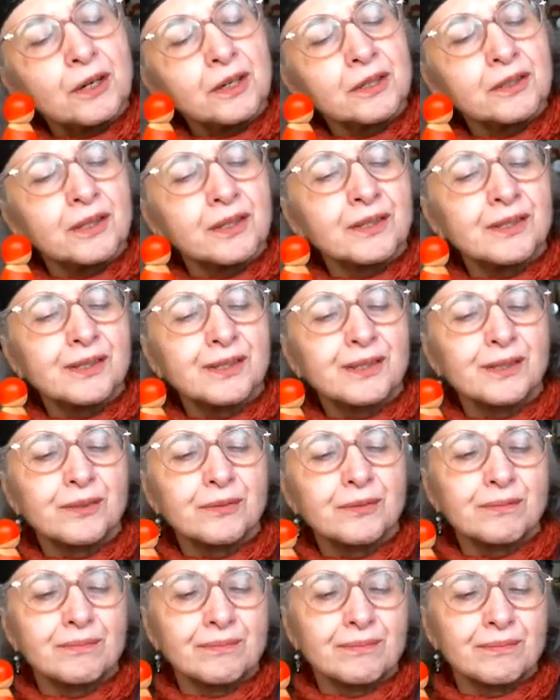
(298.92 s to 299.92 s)
part
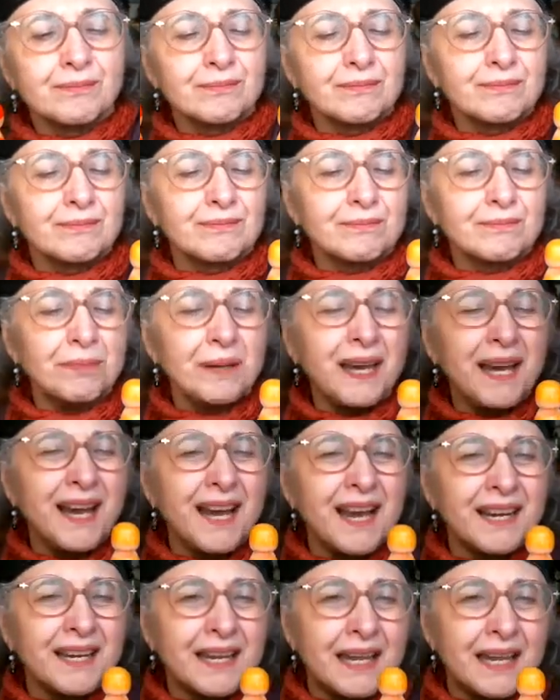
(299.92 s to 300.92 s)
that's
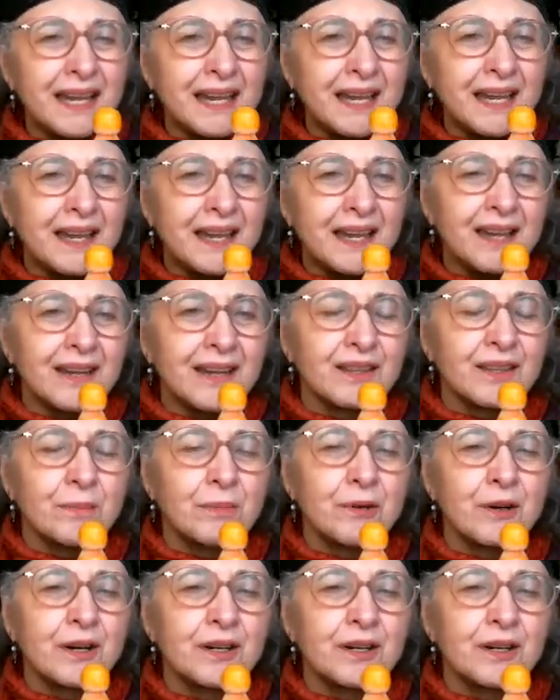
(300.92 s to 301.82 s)
hacking and the